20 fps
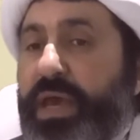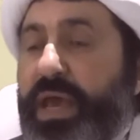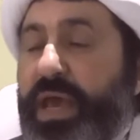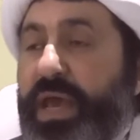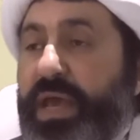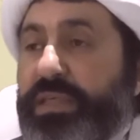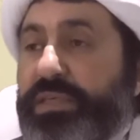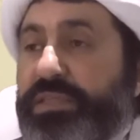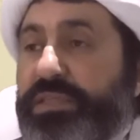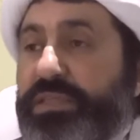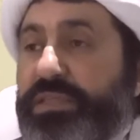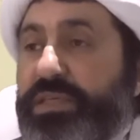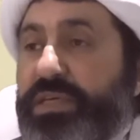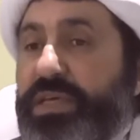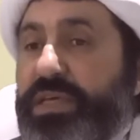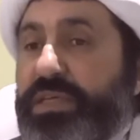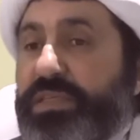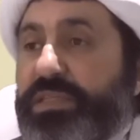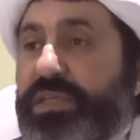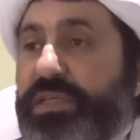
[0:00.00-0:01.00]
and
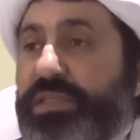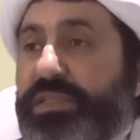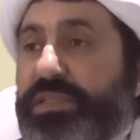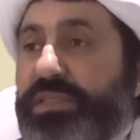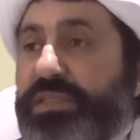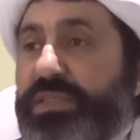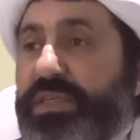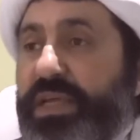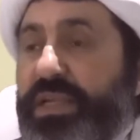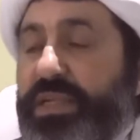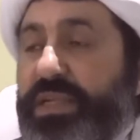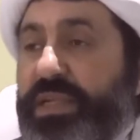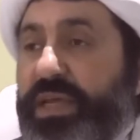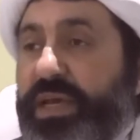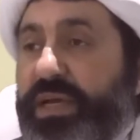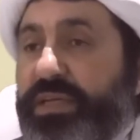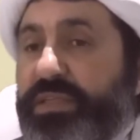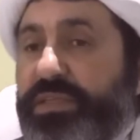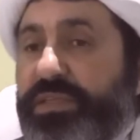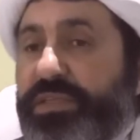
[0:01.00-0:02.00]
his
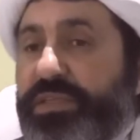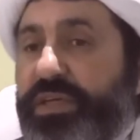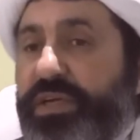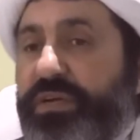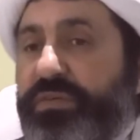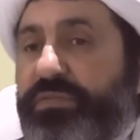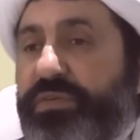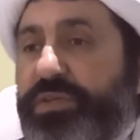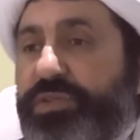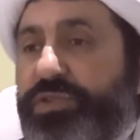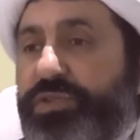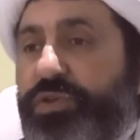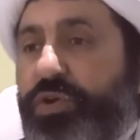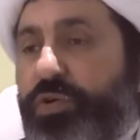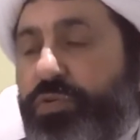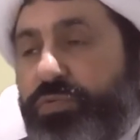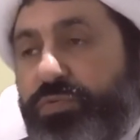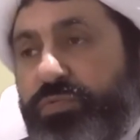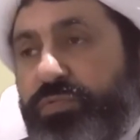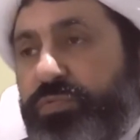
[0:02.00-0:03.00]
select servants
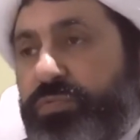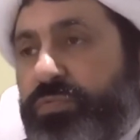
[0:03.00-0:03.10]
know.